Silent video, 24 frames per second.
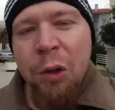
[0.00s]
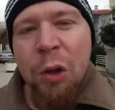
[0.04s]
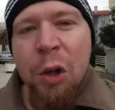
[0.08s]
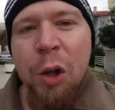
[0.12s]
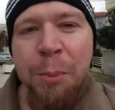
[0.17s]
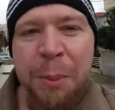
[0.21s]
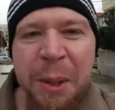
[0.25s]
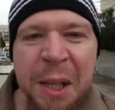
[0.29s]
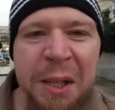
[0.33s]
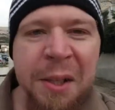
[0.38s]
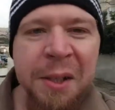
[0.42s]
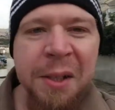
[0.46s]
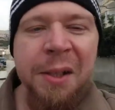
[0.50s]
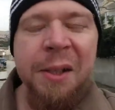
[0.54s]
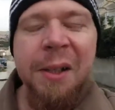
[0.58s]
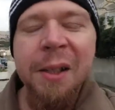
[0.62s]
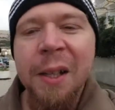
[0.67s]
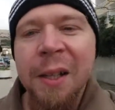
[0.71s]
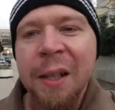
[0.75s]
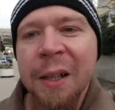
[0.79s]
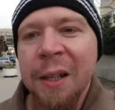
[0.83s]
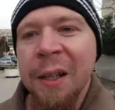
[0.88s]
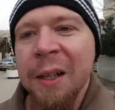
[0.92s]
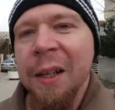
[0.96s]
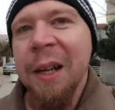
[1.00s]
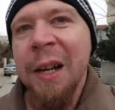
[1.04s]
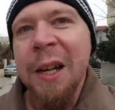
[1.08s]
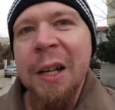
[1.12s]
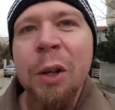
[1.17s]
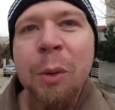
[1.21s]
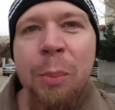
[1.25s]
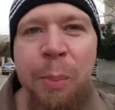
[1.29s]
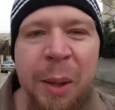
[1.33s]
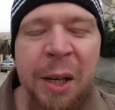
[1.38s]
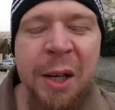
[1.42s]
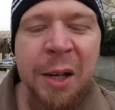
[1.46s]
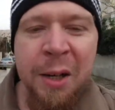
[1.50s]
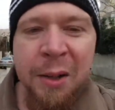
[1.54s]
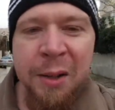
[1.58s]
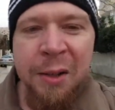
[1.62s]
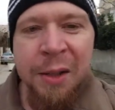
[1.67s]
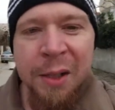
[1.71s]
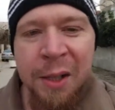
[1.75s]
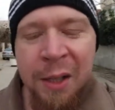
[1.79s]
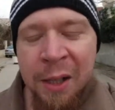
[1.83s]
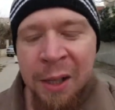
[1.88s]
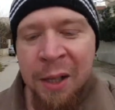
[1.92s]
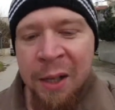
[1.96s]
your comments and
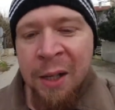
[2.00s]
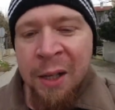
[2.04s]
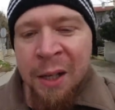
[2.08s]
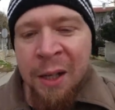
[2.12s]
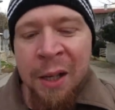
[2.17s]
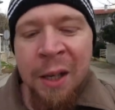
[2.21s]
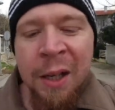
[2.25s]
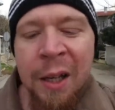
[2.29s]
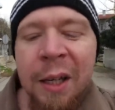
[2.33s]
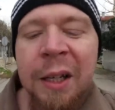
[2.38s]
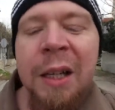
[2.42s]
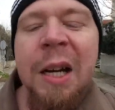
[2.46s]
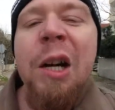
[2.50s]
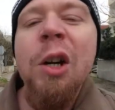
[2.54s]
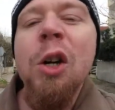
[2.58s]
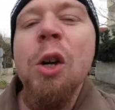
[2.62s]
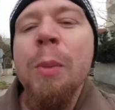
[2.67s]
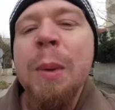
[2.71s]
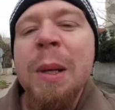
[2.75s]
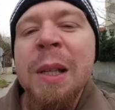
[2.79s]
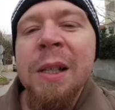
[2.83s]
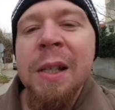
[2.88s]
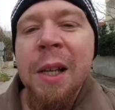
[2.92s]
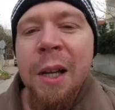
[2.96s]
opinions in the comment